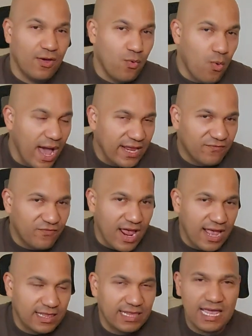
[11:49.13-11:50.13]
Quite
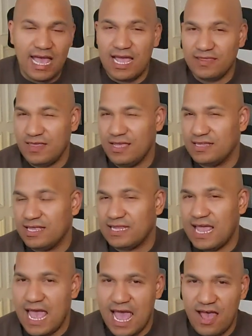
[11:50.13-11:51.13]
frankly, I think that the
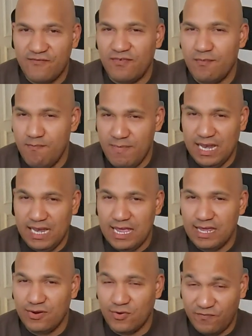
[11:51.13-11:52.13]

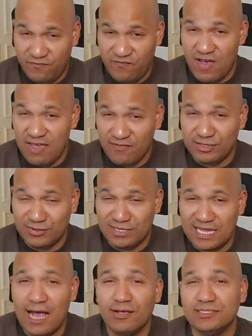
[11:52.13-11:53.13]
500,000 or
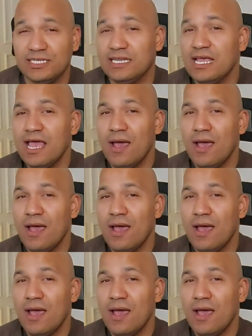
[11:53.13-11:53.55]
500,000